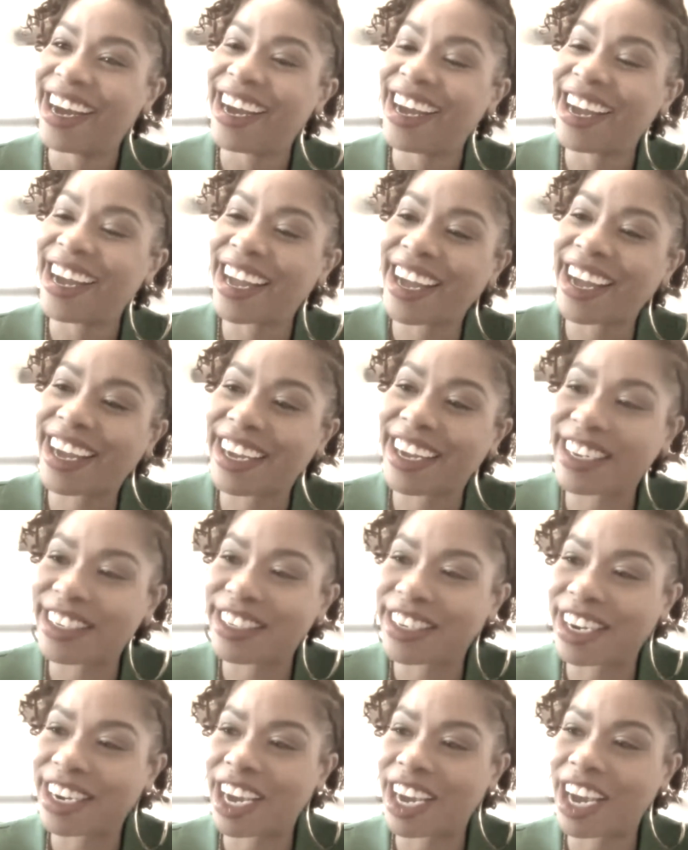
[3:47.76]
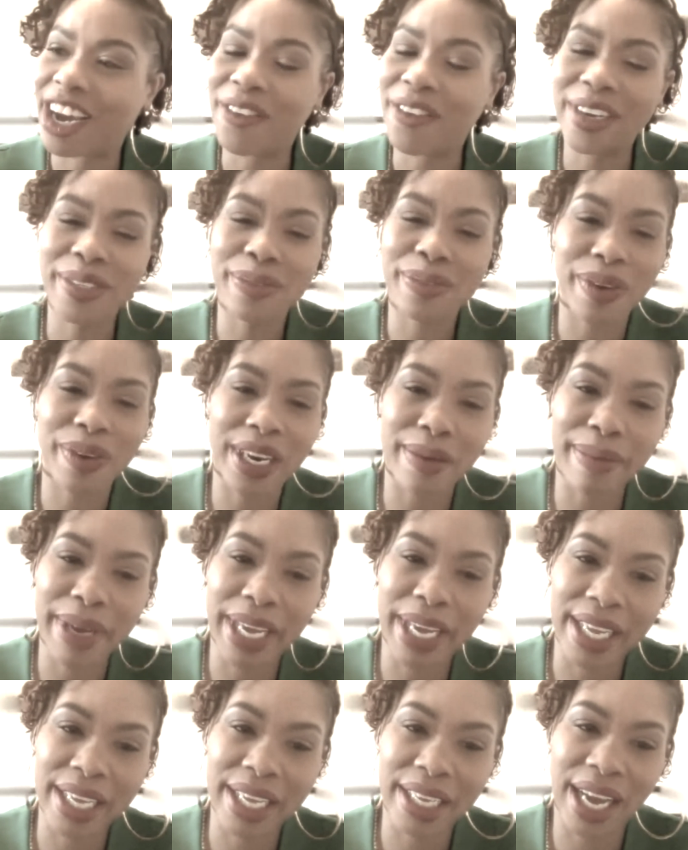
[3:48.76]
And I always wanted my
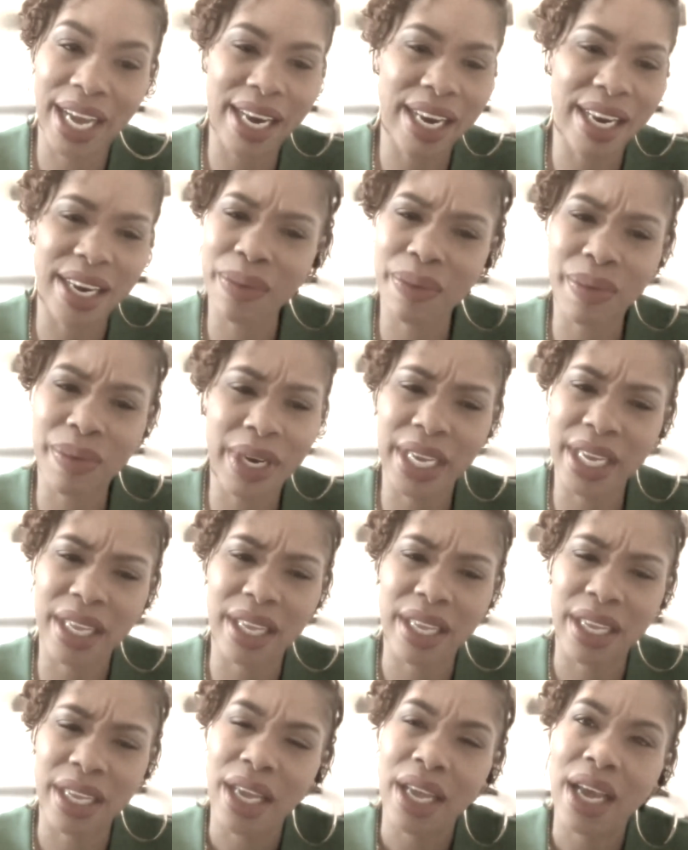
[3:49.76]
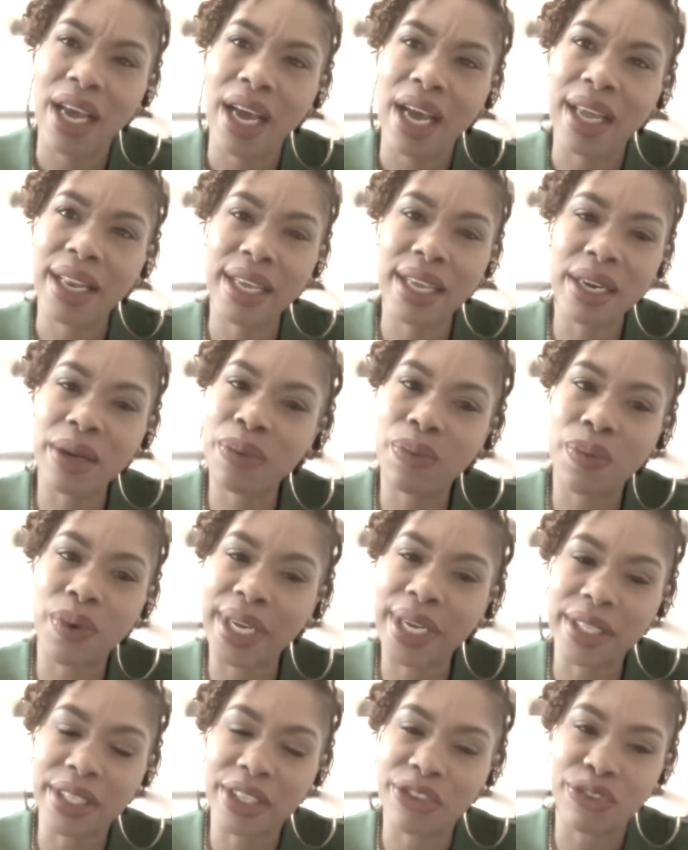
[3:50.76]
kid. I didn't
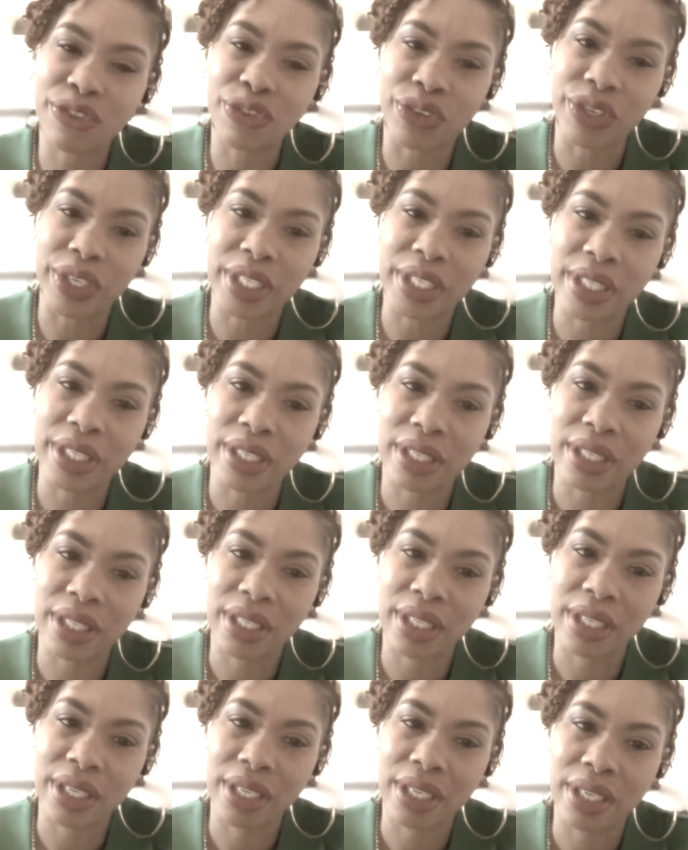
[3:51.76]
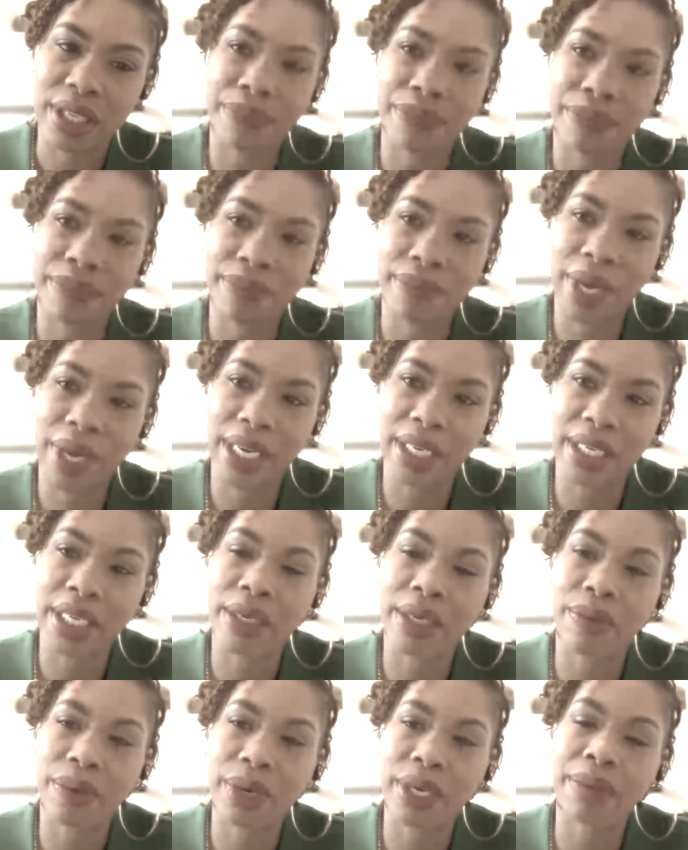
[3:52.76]
want divorce. I didn't
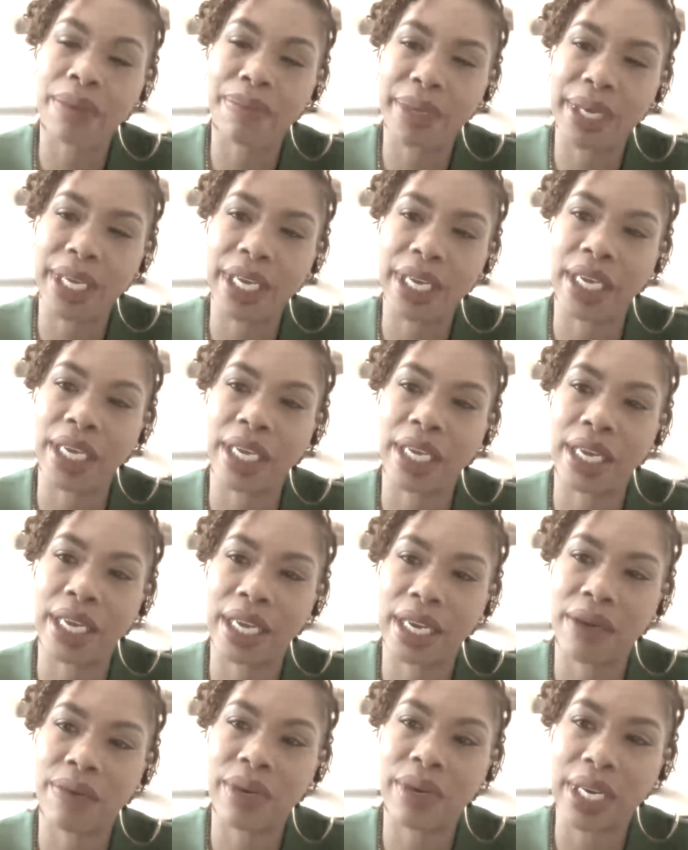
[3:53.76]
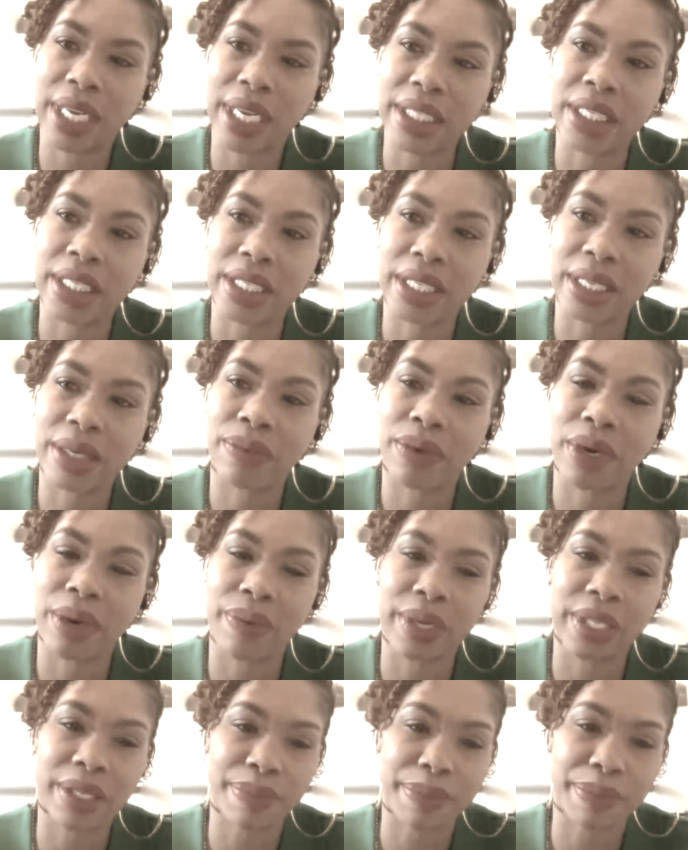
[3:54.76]
want to be in a relationship where I
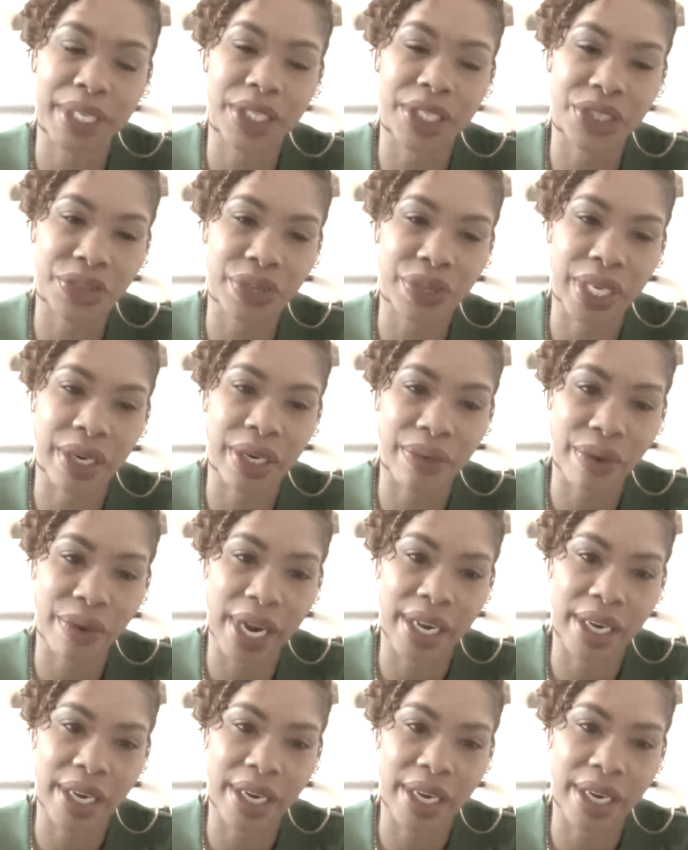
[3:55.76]
wasn't being treated right.